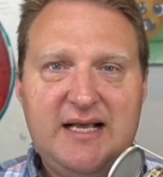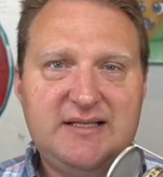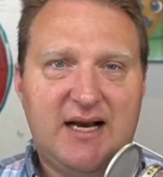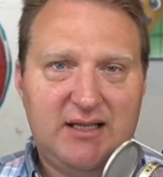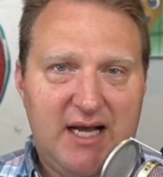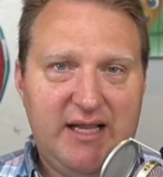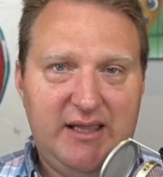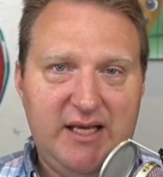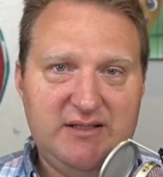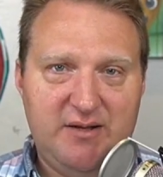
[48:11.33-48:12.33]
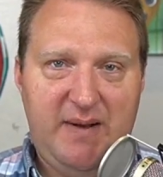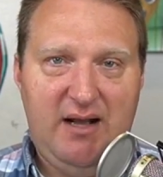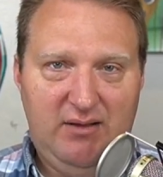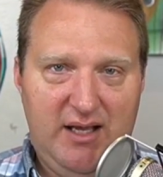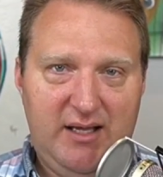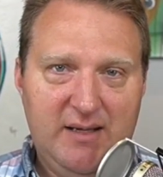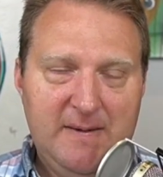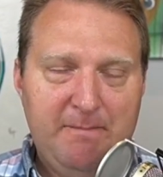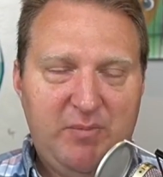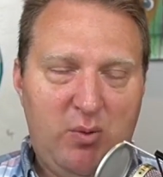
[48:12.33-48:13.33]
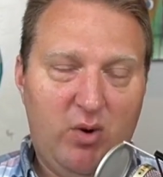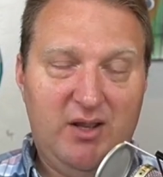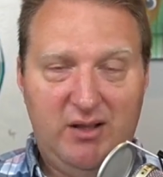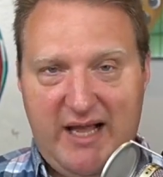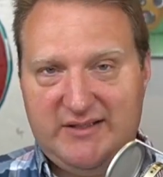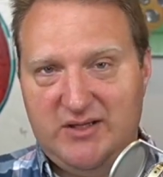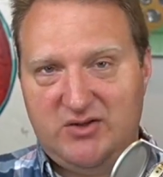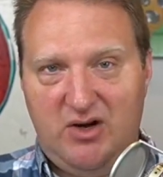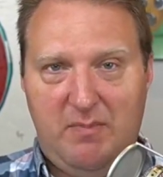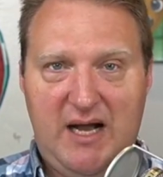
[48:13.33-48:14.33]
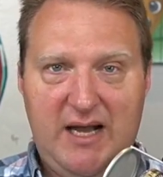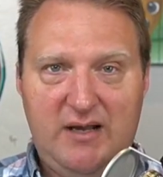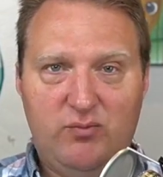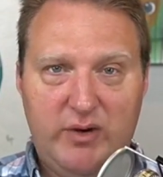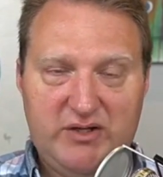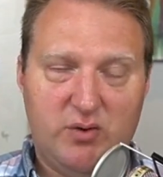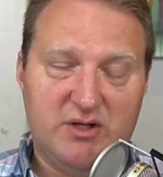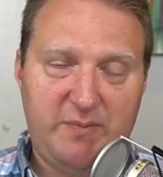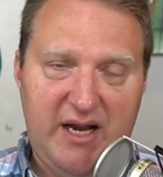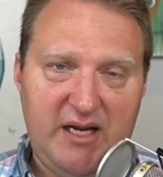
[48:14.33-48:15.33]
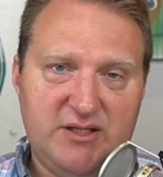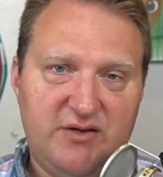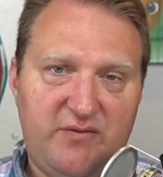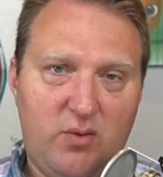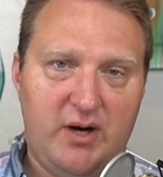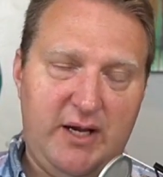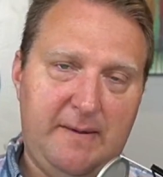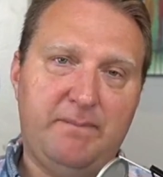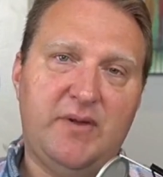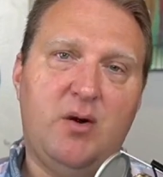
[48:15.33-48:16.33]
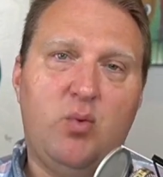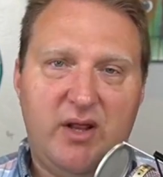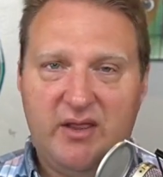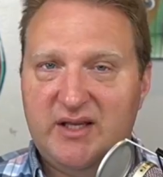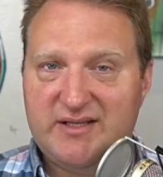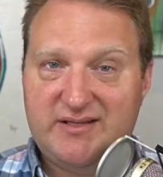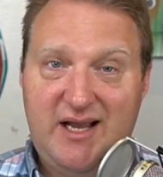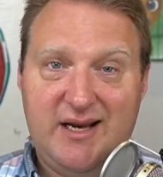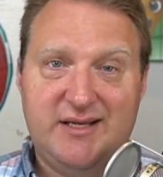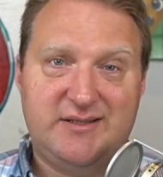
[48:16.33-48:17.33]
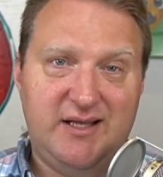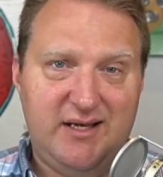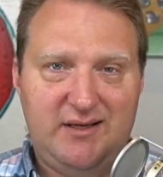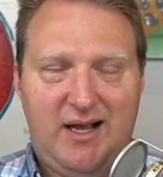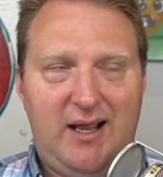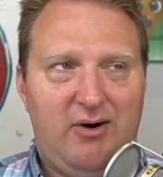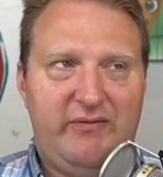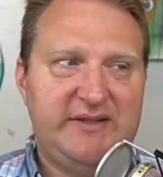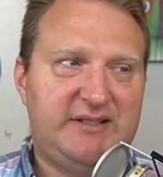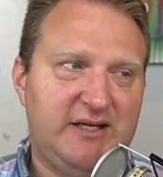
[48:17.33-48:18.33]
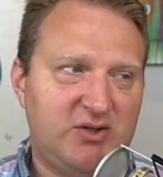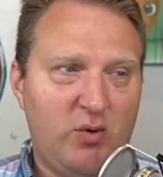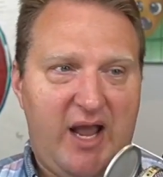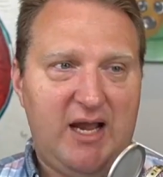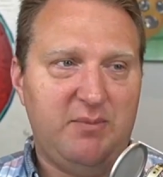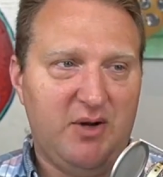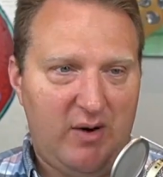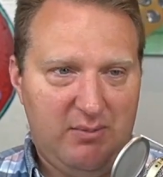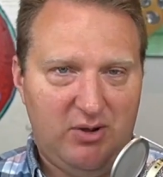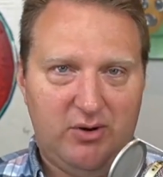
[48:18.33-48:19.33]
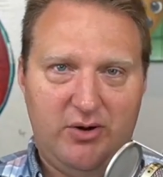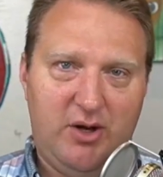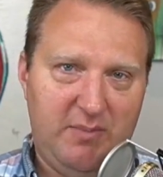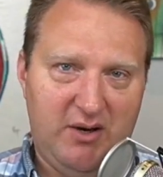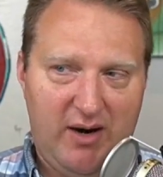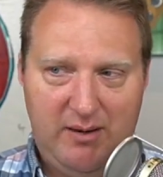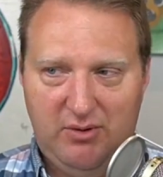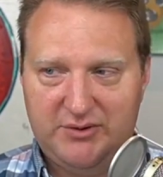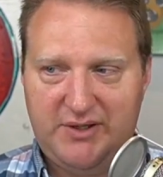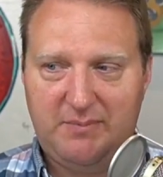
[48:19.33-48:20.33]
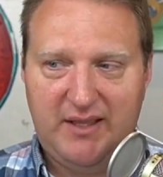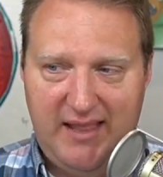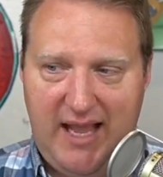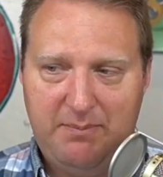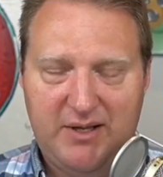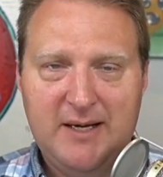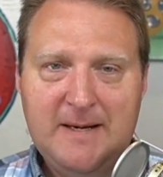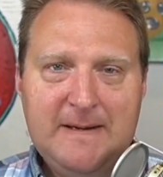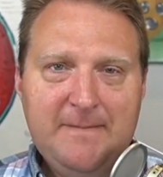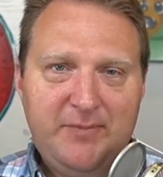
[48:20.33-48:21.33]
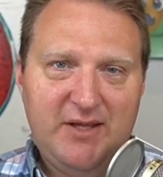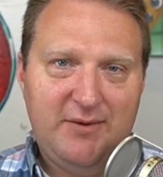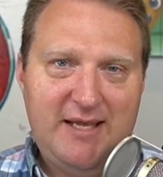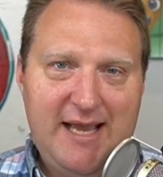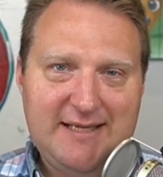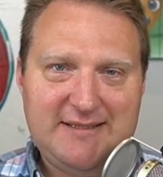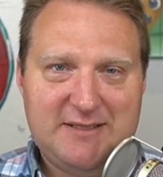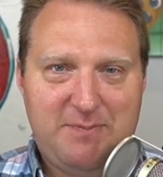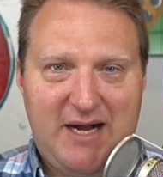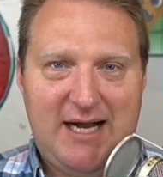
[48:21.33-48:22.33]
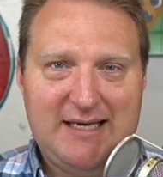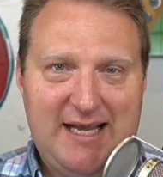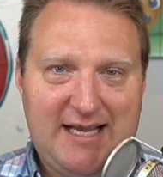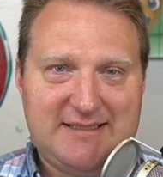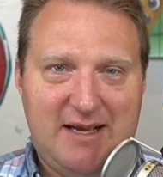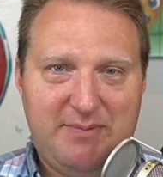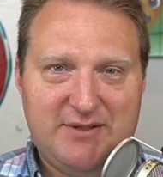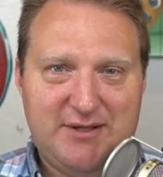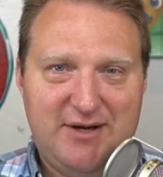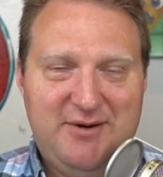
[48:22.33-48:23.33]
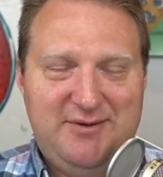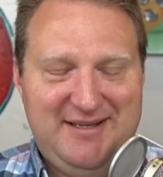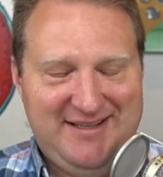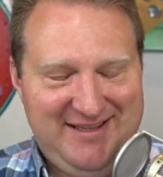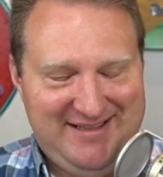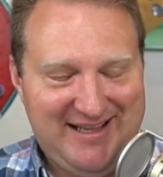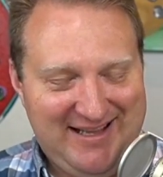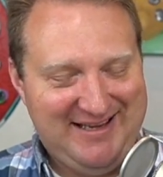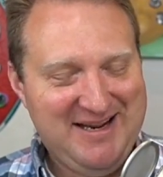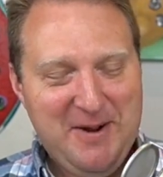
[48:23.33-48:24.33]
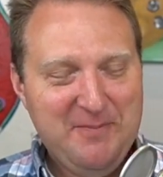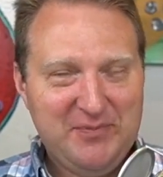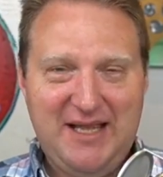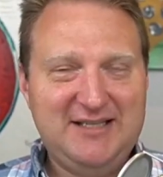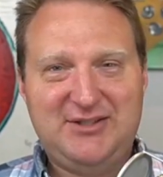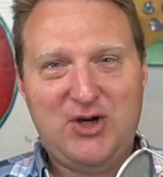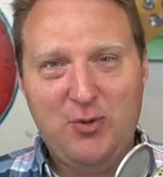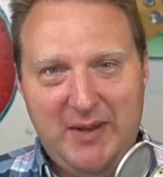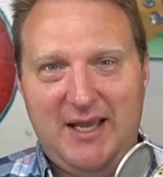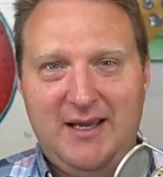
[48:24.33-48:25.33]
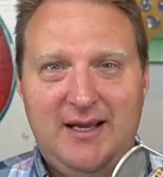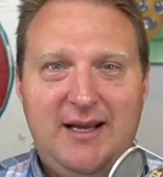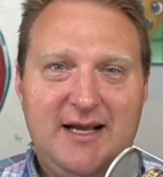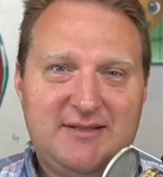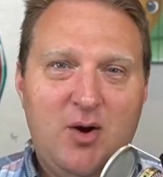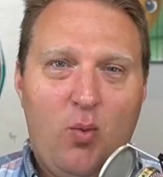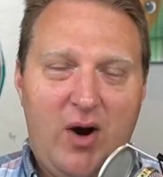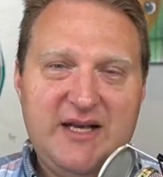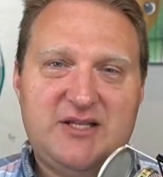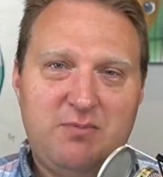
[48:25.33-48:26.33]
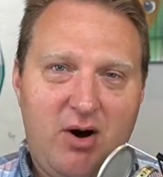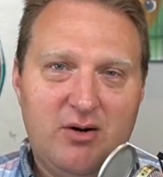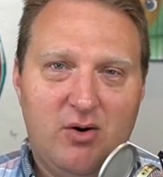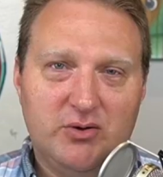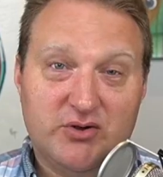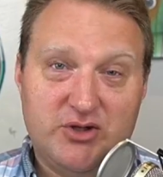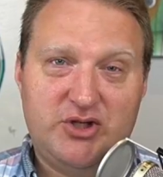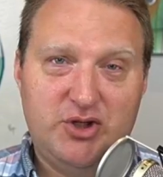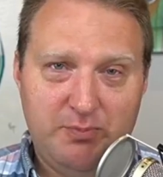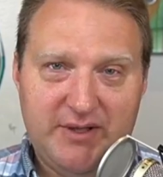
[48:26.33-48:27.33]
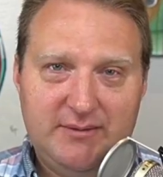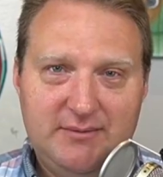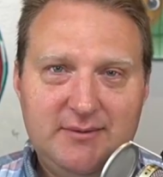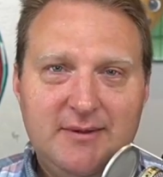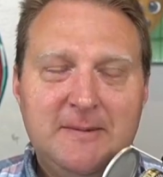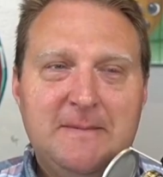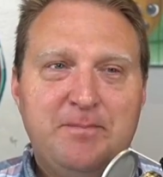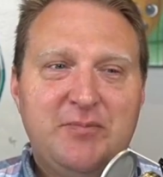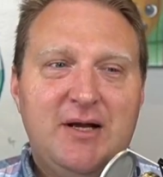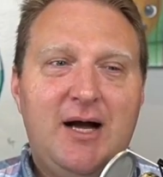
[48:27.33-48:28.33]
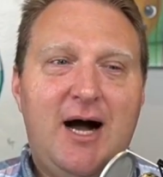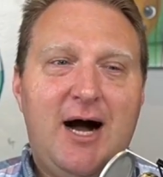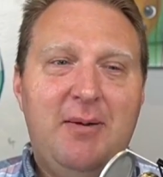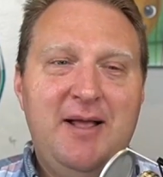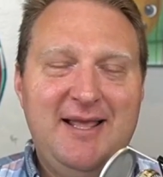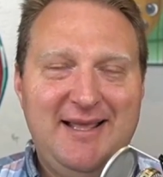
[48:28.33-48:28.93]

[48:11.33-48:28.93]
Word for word: he's got a lot of things about like, and one of the lessons on my resource page for him, uh, one of the things I said is that I don't know if I said it's okay to be a rebel or you can be a rebel or something like that, but you know, he has this podcast episode that it is so me. It's why smart goals are stupid. Uh,